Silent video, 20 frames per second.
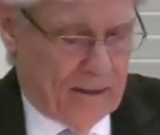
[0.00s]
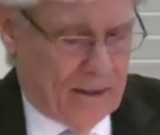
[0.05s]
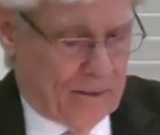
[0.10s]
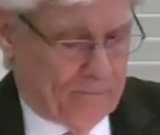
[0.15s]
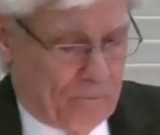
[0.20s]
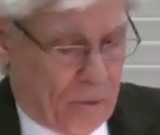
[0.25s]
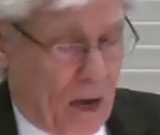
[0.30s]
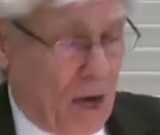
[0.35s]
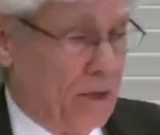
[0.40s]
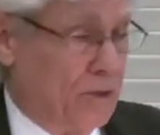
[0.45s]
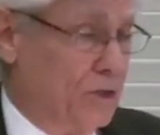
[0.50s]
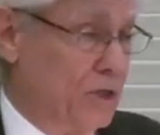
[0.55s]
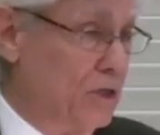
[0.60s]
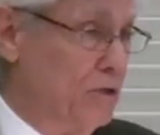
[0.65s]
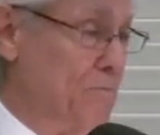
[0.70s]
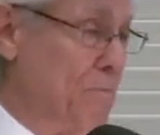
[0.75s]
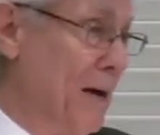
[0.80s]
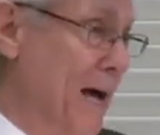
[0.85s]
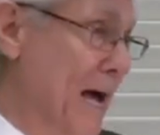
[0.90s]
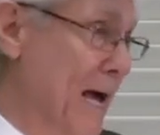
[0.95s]
Uh, Pontius
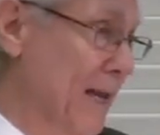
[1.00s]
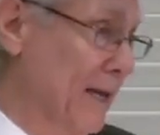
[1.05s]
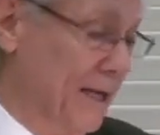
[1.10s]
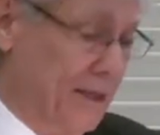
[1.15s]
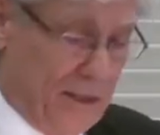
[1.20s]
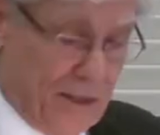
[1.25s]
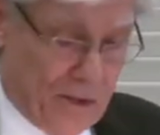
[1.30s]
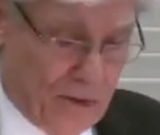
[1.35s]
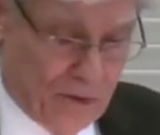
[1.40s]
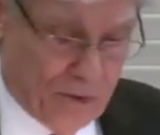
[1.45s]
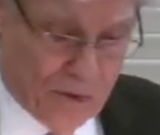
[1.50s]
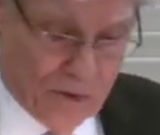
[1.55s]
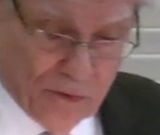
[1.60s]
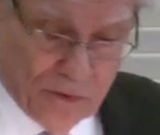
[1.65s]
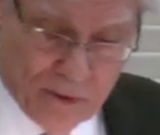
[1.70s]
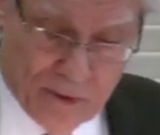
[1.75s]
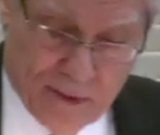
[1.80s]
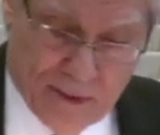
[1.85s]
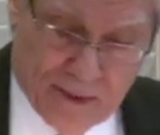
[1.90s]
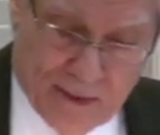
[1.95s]
Pilate
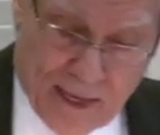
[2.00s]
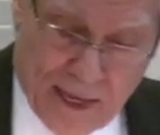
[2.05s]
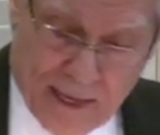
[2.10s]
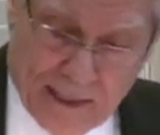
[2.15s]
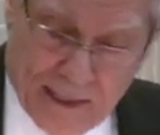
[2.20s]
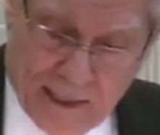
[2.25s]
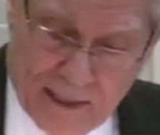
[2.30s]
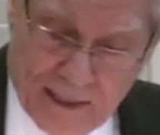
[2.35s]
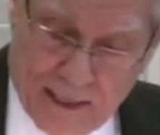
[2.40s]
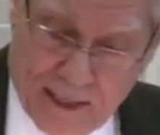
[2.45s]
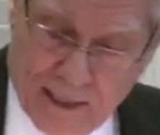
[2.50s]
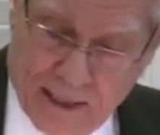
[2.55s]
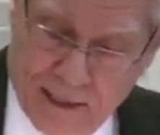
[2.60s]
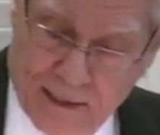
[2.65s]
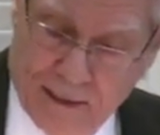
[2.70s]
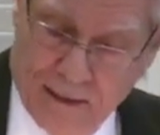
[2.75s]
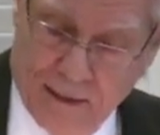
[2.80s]
knew that he did,